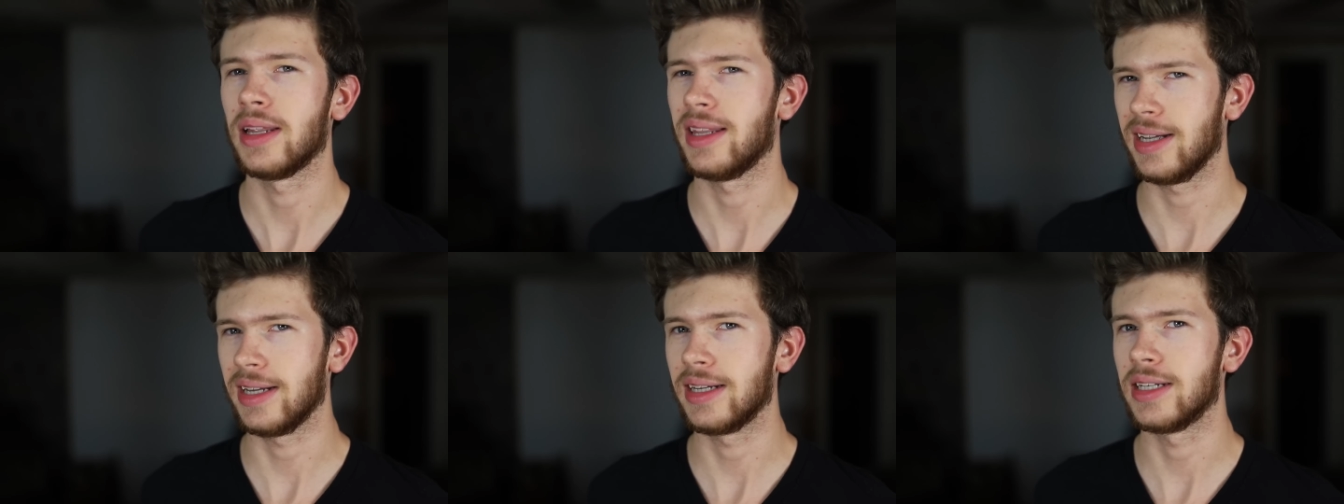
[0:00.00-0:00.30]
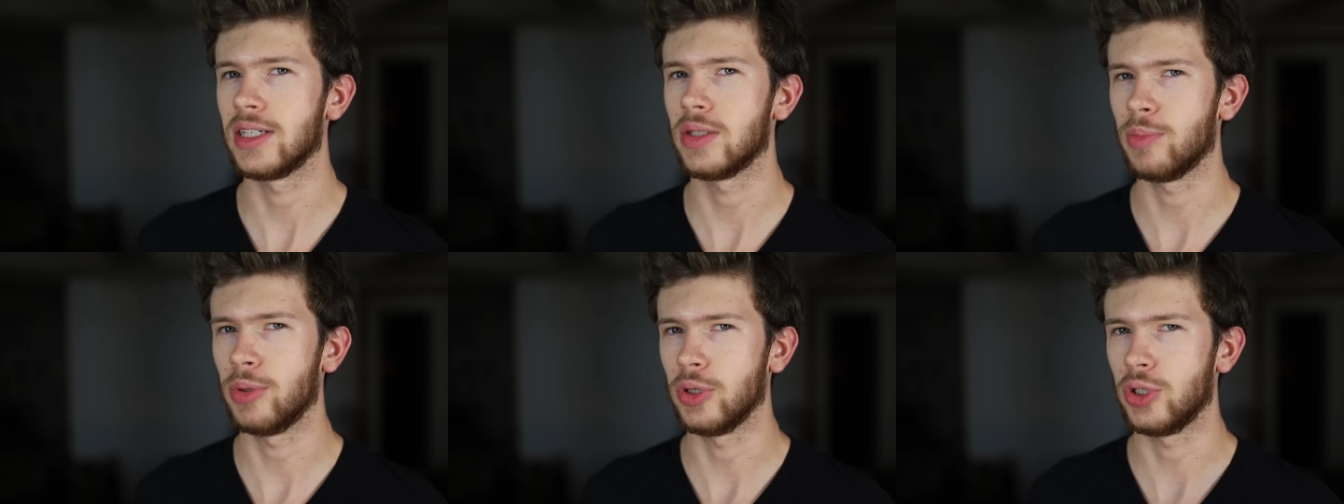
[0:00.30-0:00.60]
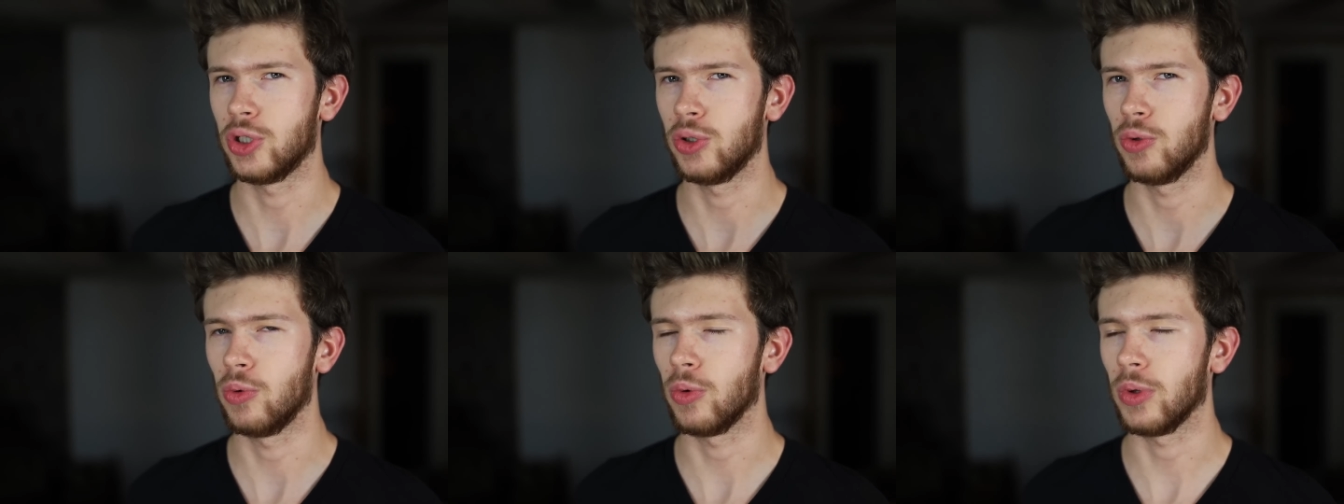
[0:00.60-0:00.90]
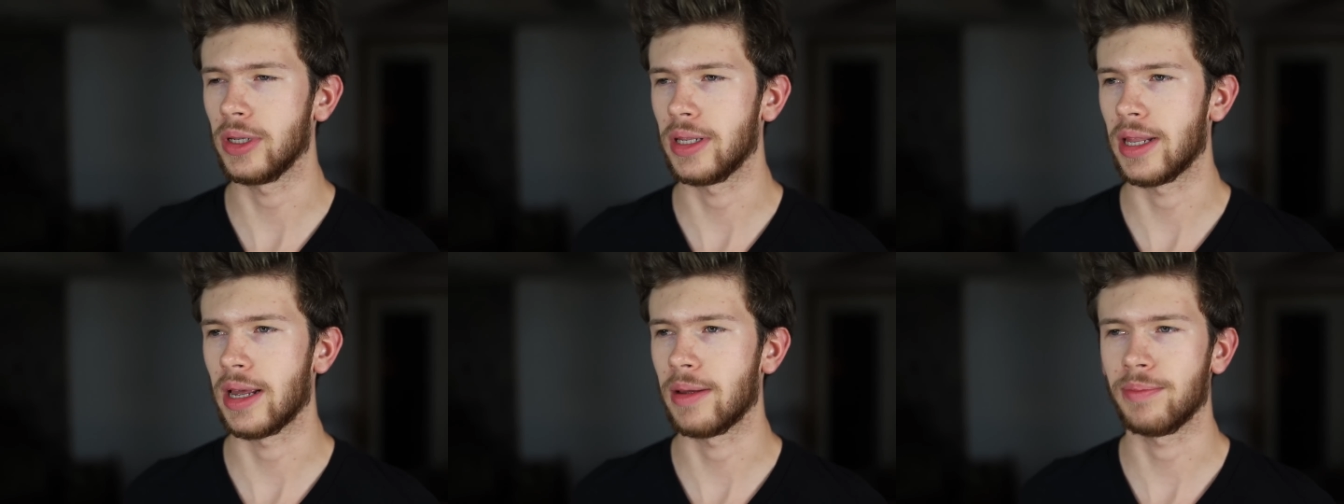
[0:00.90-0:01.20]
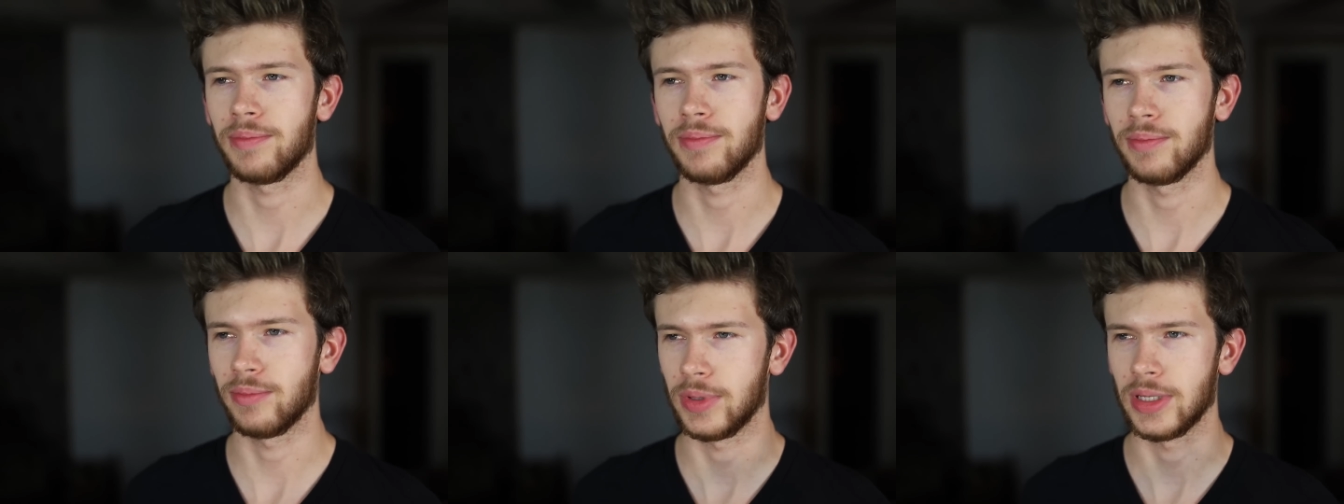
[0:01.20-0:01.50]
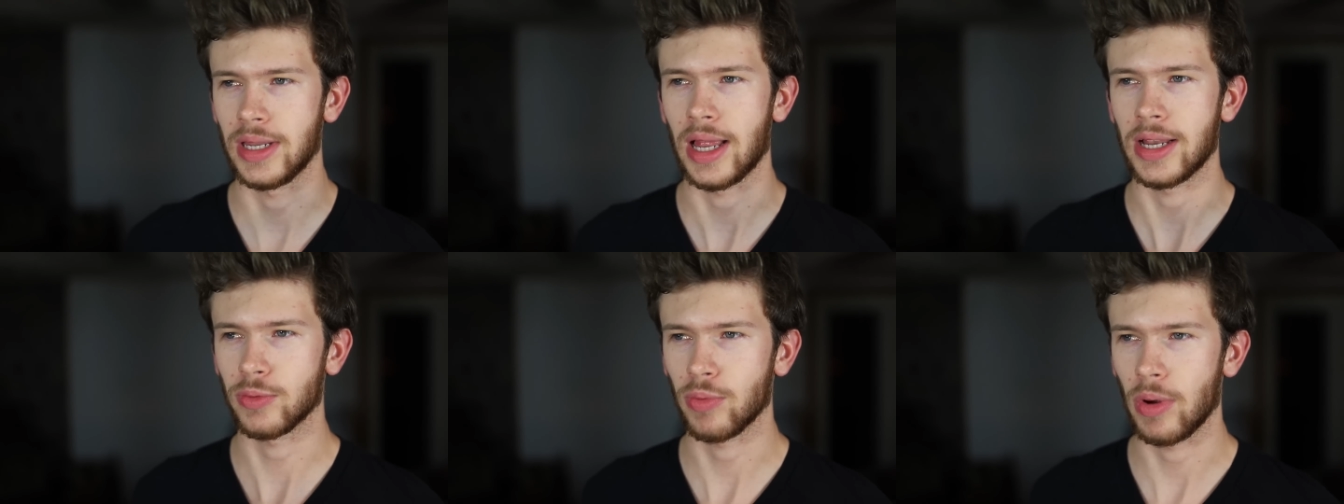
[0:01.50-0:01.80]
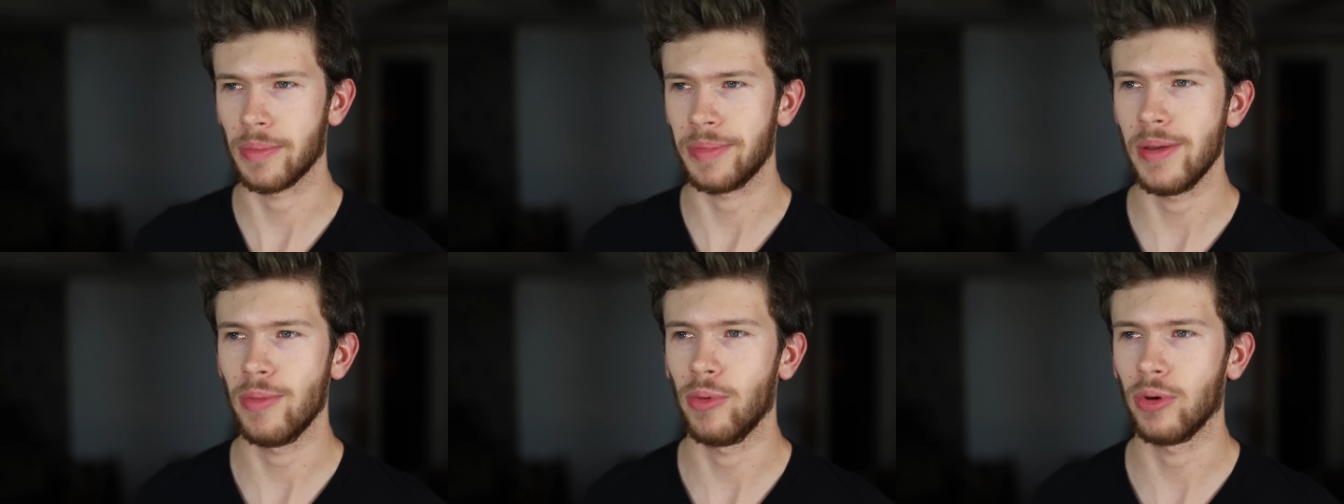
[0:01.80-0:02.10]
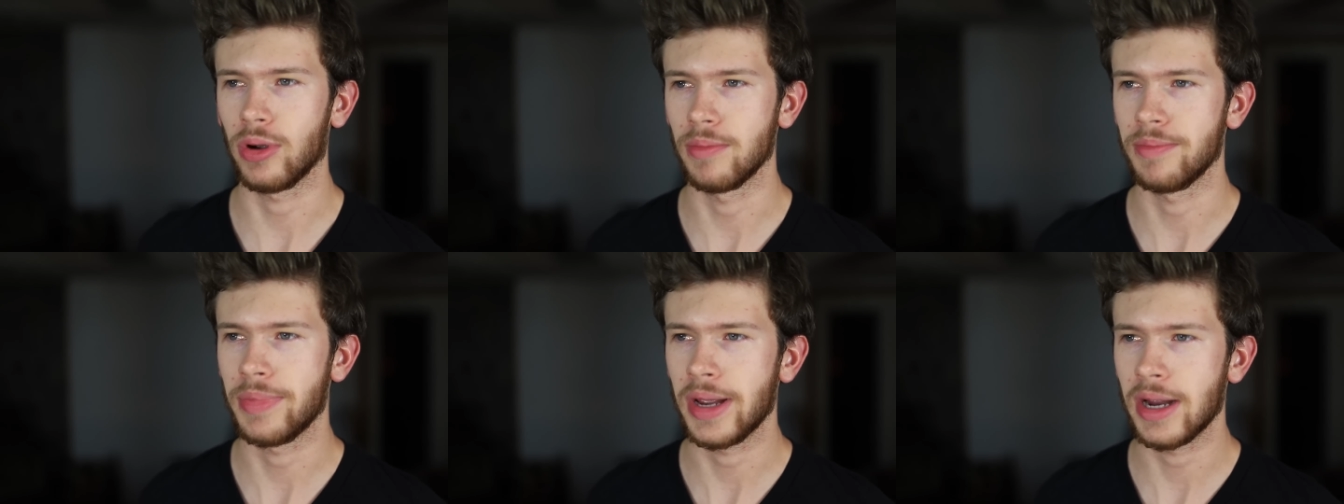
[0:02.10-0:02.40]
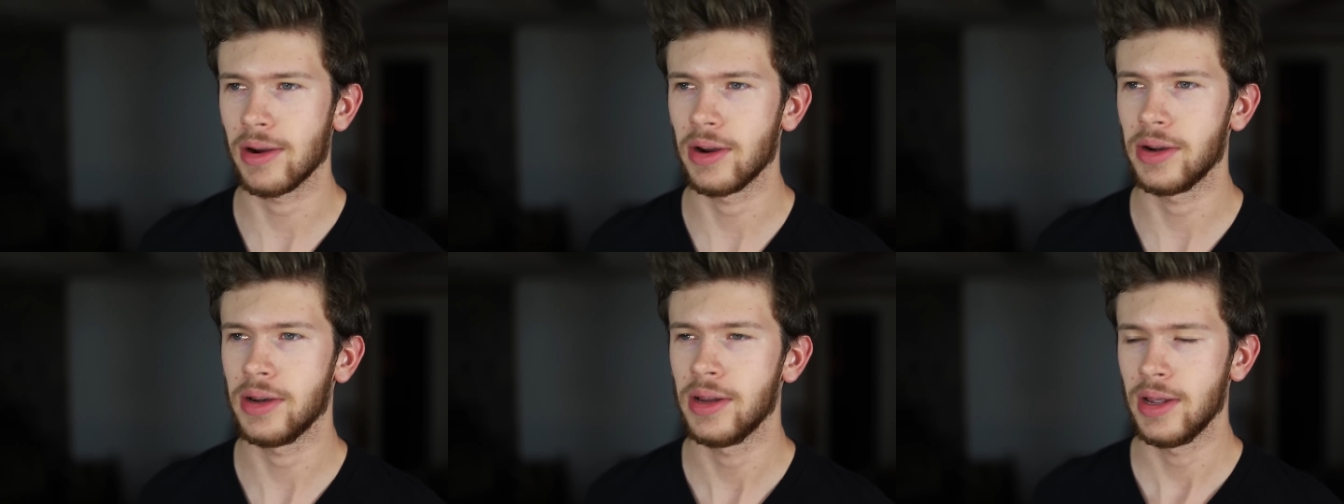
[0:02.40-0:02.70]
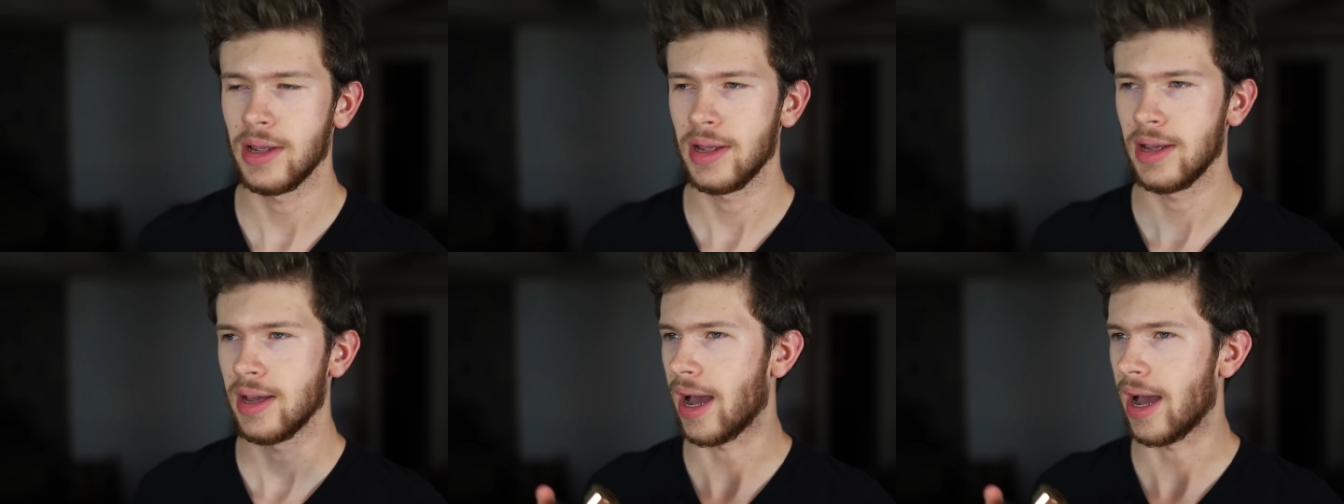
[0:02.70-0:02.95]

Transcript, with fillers: I think it is patchouli, that, and that's why people compare it.